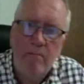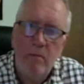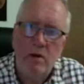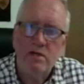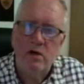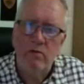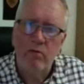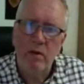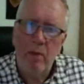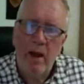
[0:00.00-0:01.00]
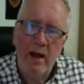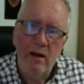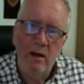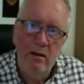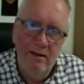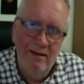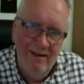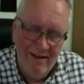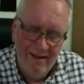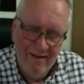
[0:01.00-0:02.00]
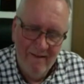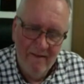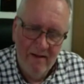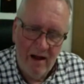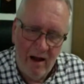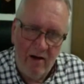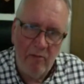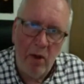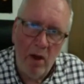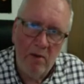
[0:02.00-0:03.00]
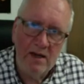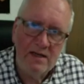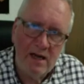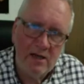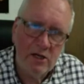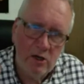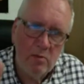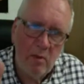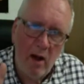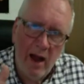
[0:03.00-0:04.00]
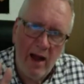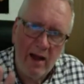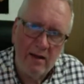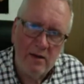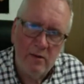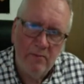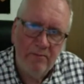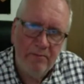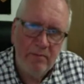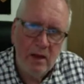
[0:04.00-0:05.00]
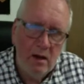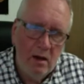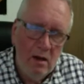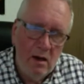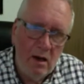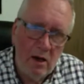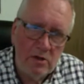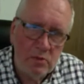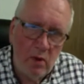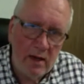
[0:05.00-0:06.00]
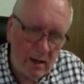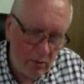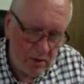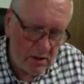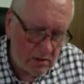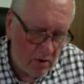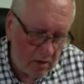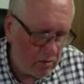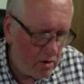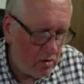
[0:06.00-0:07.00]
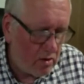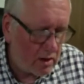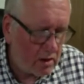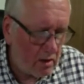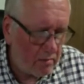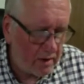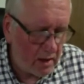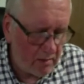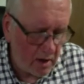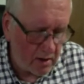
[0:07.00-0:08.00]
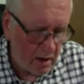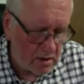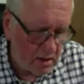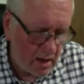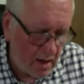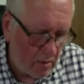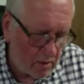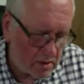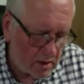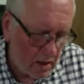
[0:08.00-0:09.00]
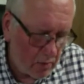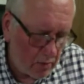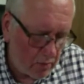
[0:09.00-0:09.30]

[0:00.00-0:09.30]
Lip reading: myself with a pen, and I permanently tattooed my hand last week, which is rather annoying. I'm thinking about cutting it out with a scalpel,